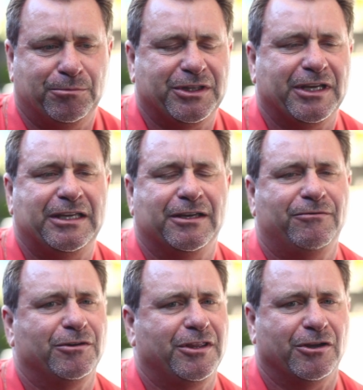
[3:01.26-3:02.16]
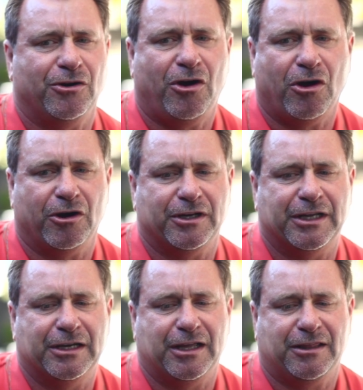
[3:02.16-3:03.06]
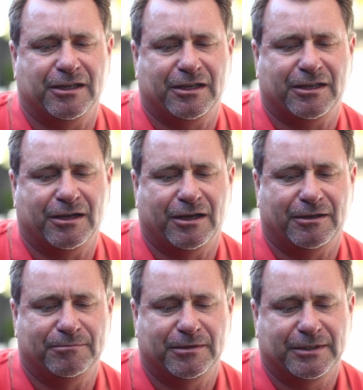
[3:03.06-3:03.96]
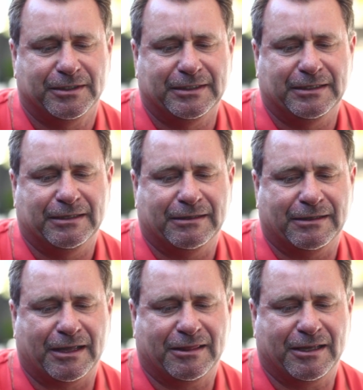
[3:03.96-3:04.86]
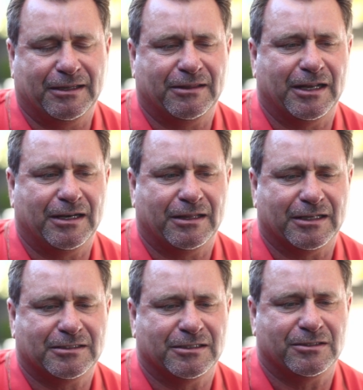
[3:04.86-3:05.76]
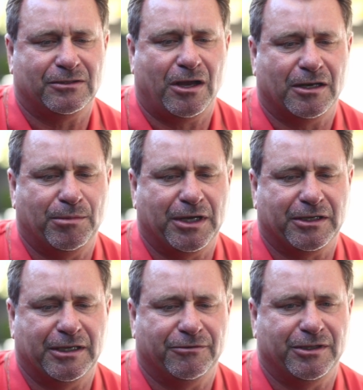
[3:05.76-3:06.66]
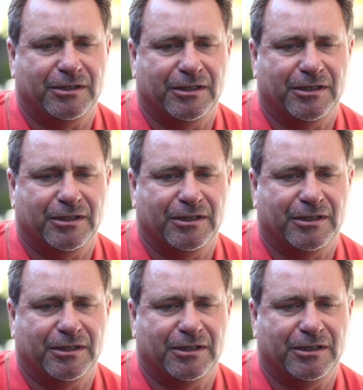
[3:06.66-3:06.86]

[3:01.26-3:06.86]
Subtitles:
but they give with their heart. And I think that says a lot about giving,